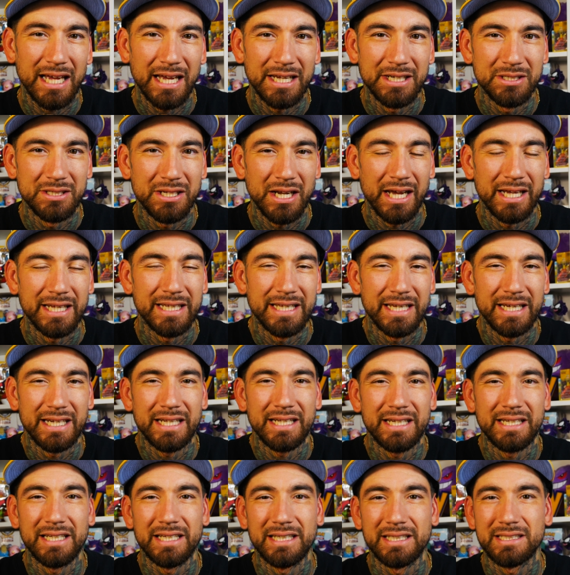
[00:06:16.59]
I, I get
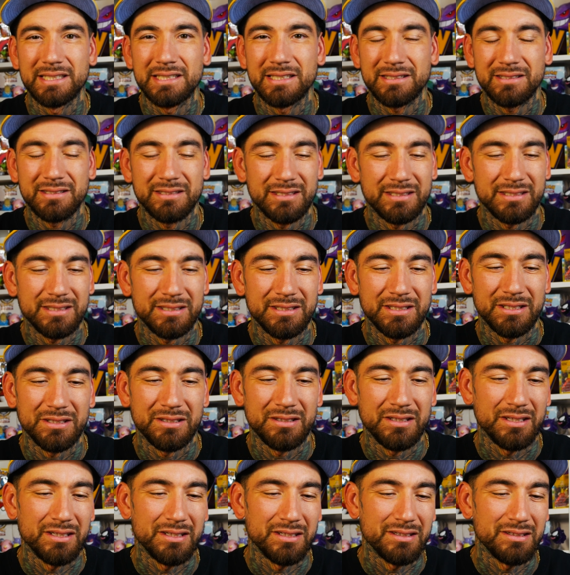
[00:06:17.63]
it. It's just
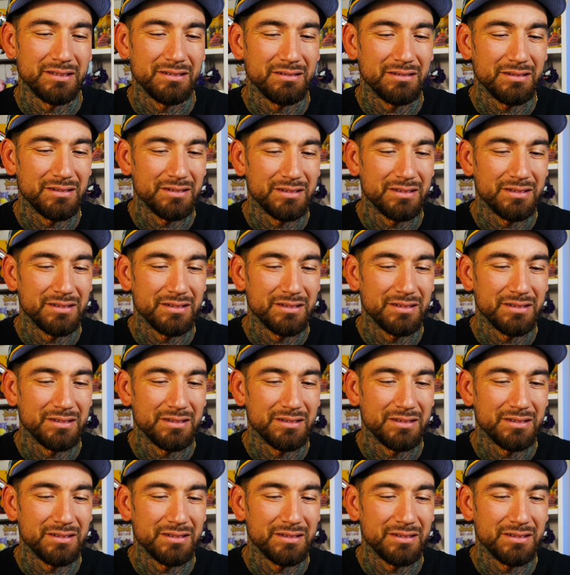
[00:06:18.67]
the